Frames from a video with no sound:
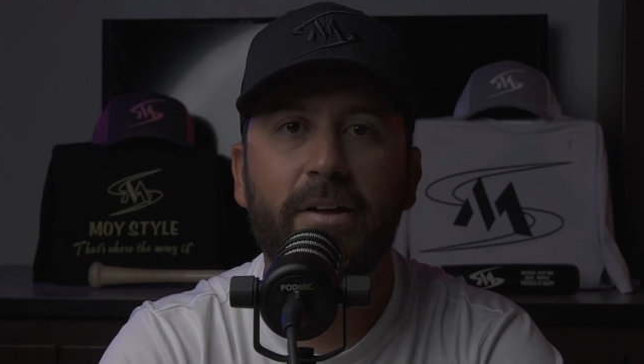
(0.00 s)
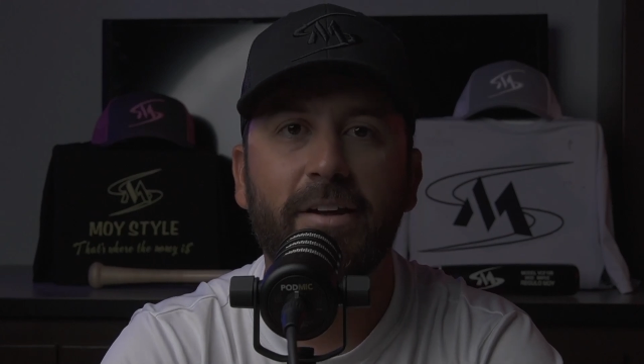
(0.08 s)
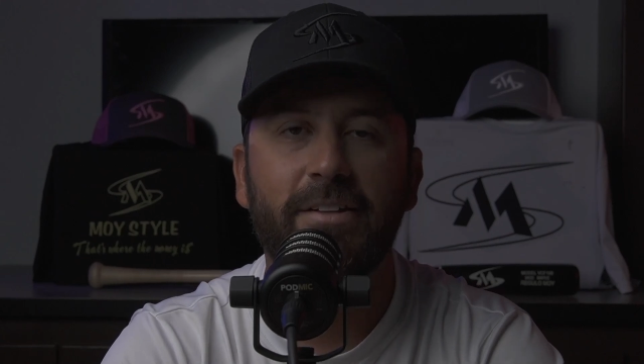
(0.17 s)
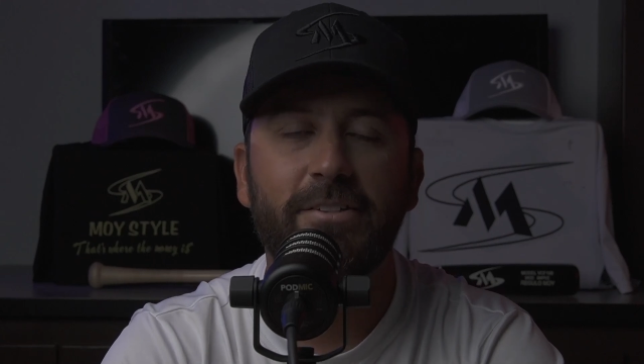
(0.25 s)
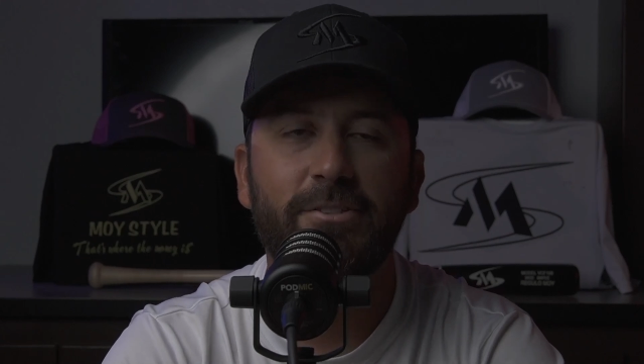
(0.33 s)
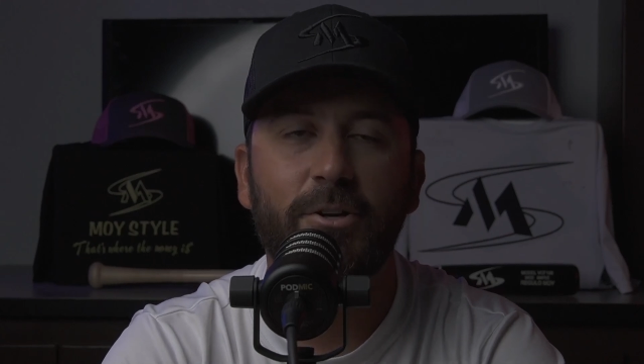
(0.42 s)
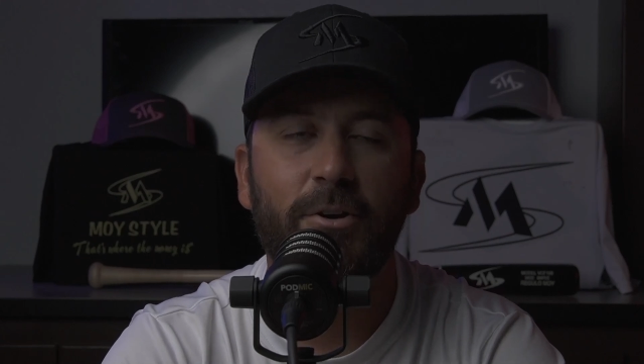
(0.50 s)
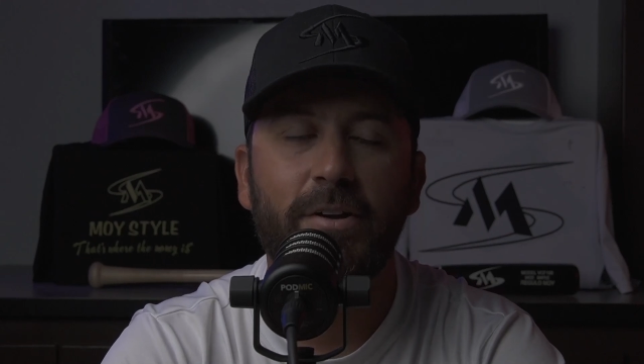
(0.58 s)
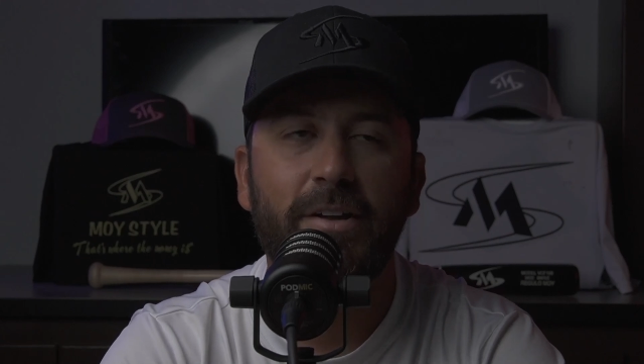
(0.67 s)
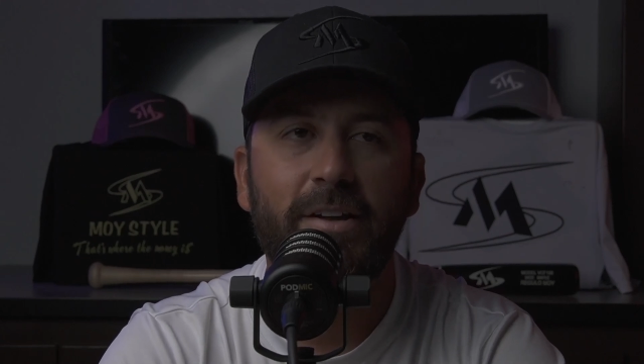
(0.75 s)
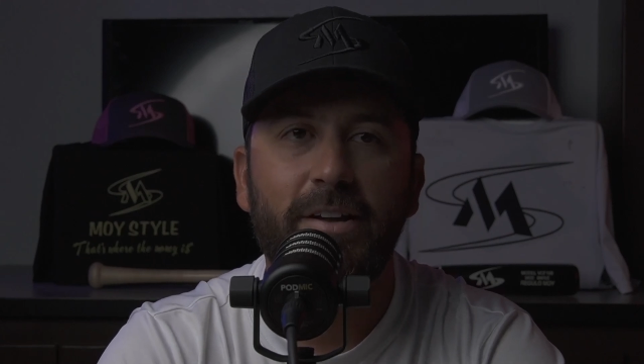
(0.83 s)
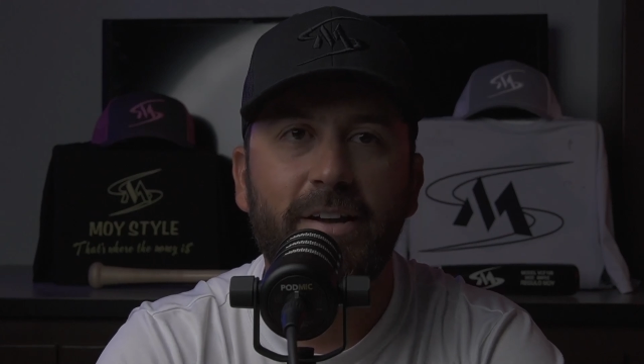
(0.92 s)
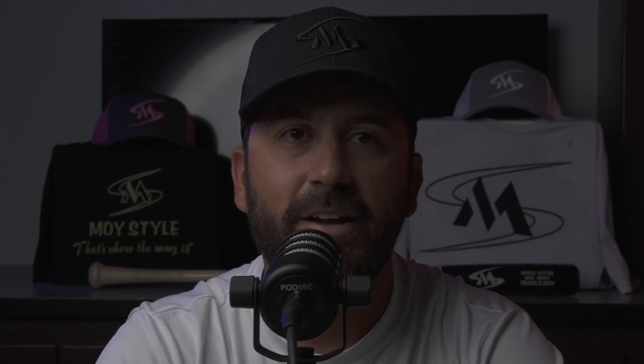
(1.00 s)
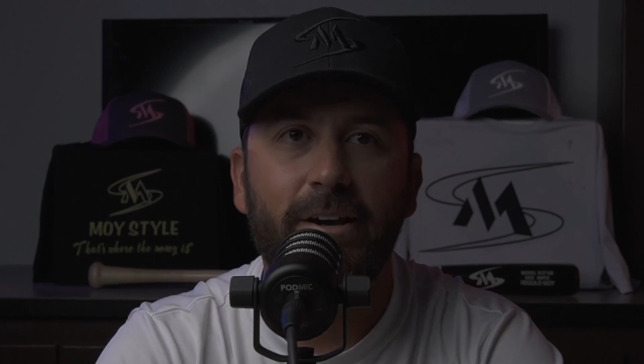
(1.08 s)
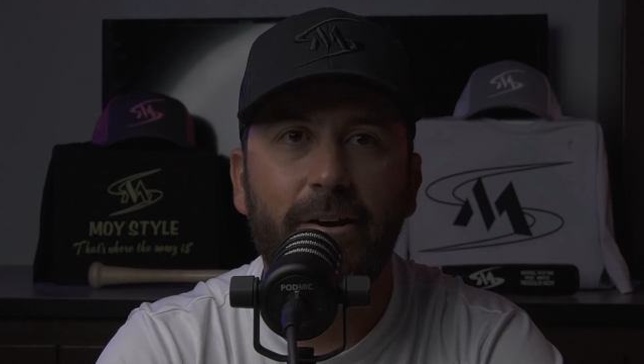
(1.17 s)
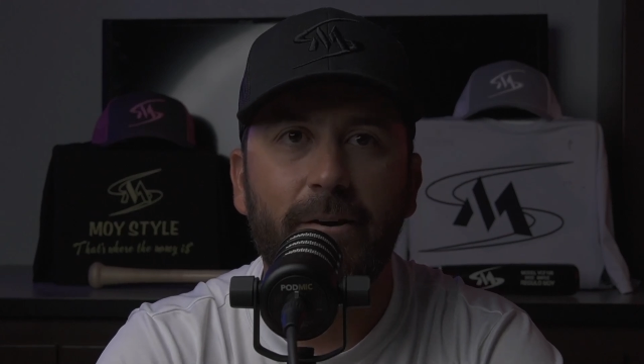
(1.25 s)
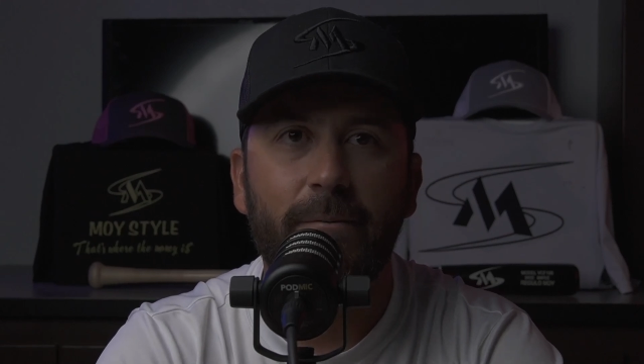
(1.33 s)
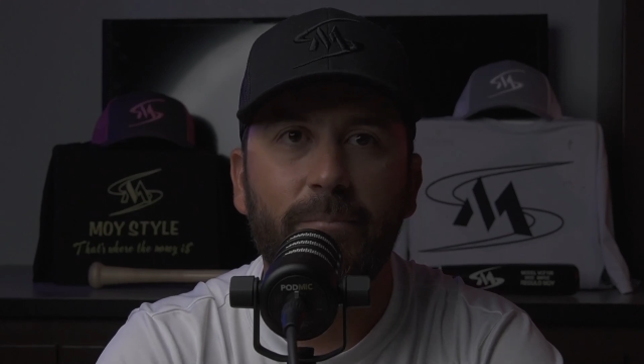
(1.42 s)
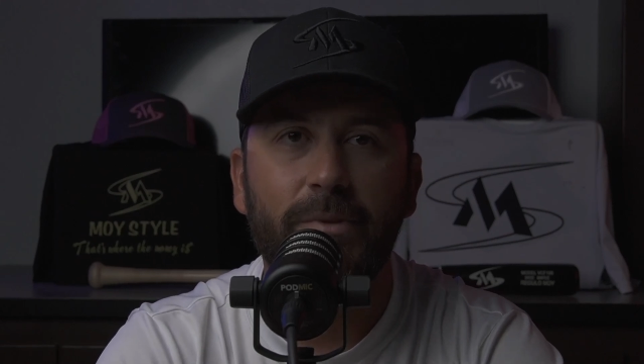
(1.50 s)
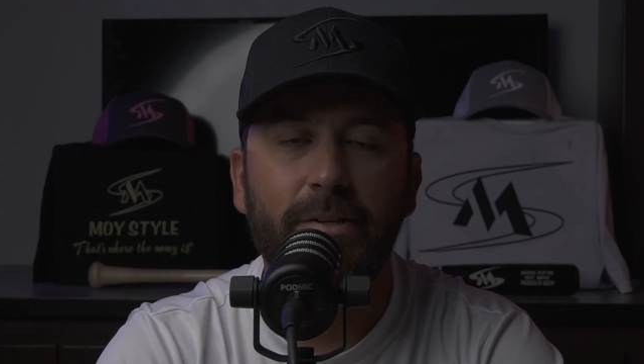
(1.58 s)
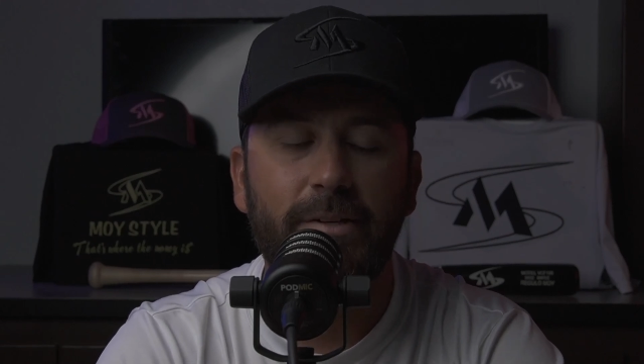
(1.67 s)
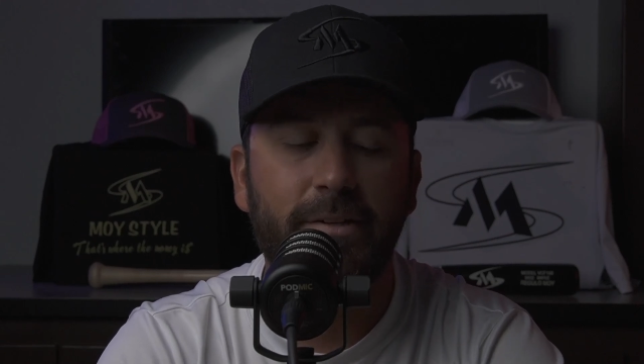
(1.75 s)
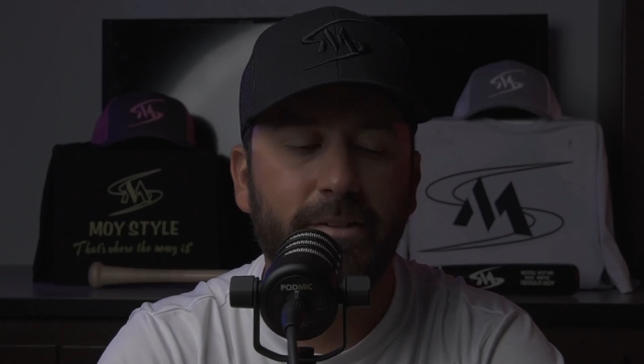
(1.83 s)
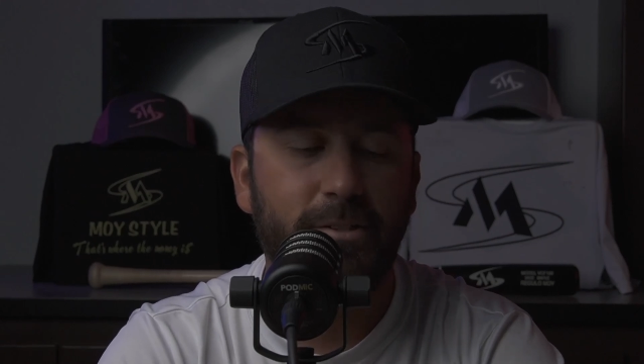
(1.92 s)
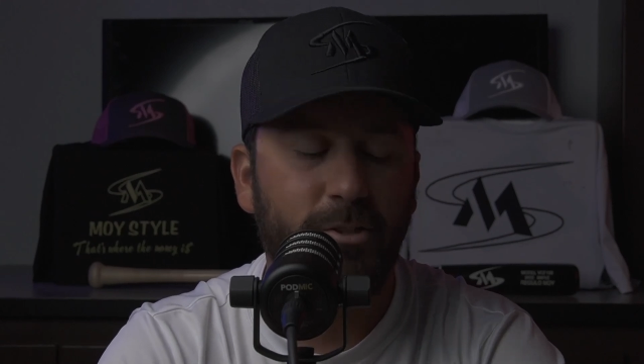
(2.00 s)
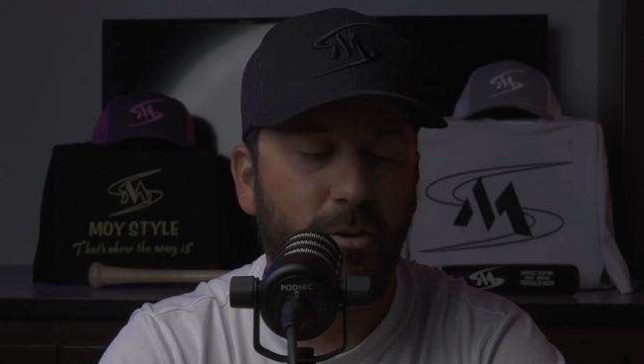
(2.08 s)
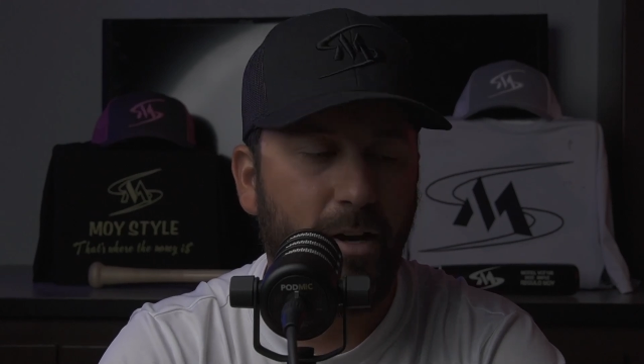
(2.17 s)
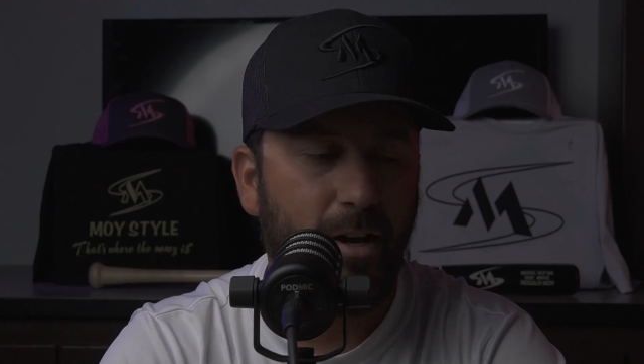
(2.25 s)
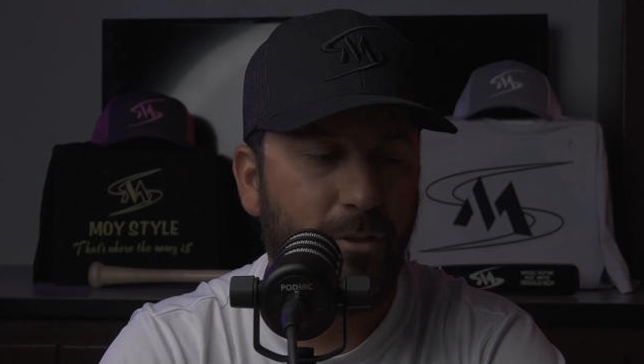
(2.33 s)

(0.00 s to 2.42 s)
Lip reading: and so so I